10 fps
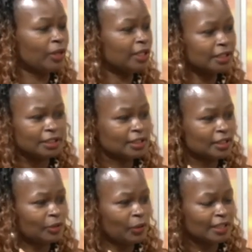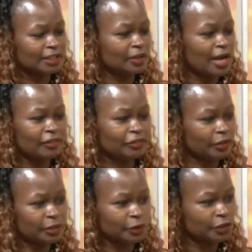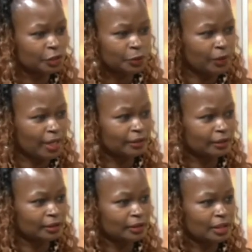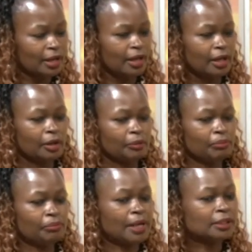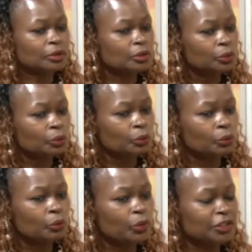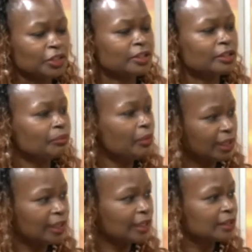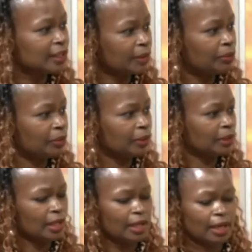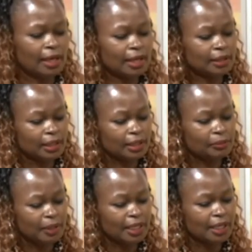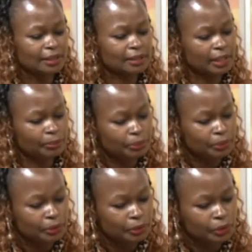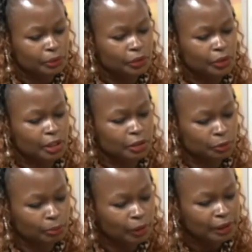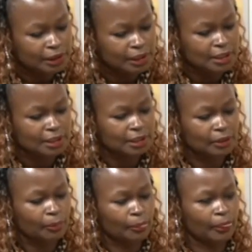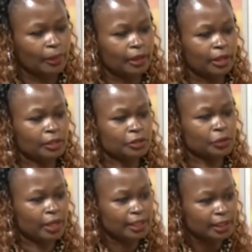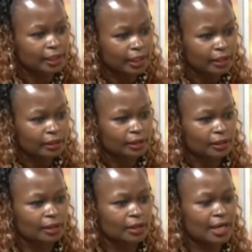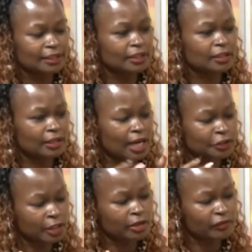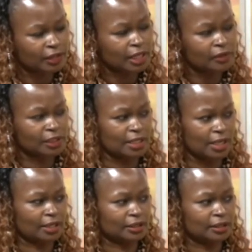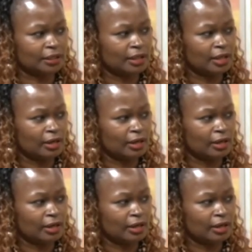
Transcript: we didn't, as in, have the resources to run, mm-hmm. but we just made that step. And I think making a step into politics, into anything, as in a journey of a thousand years,